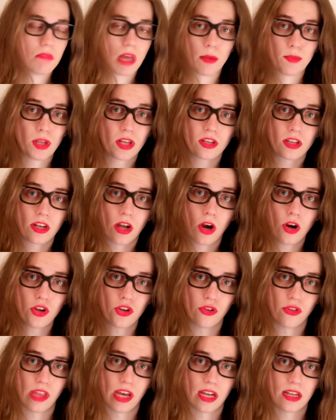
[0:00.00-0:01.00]
I'm not gonna
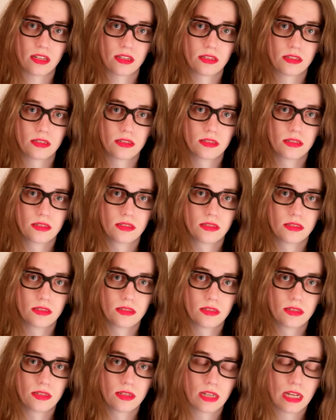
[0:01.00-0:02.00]
argue that.
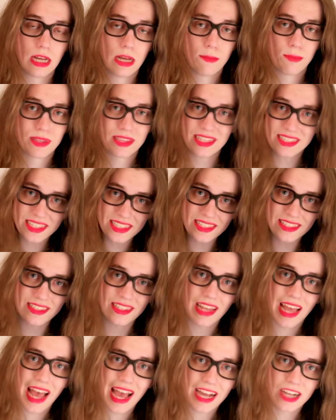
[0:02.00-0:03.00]
But this
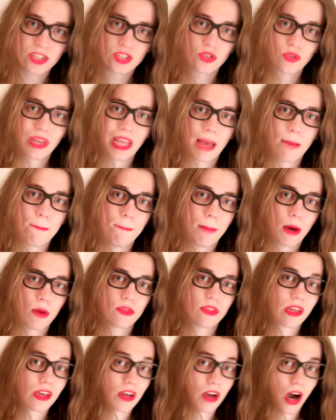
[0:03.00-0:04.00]
isn't actually
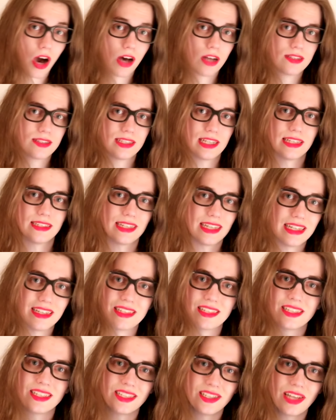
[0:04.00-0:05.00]
about the content
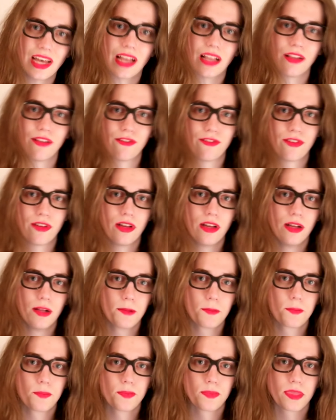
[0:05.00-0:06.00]
itself.
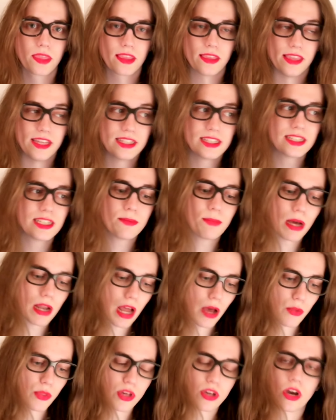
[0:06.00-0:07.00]
This is about
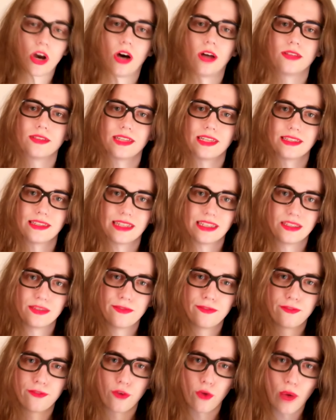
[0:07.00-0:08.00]
how the content is
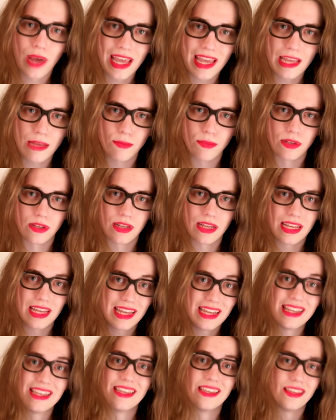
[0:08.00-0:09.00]
framed
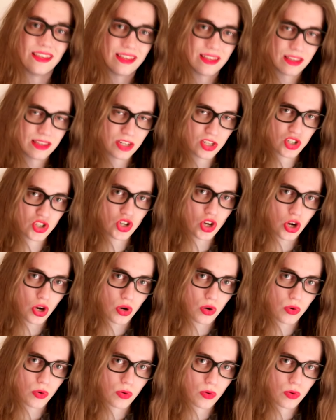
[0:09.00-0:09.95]
in the show.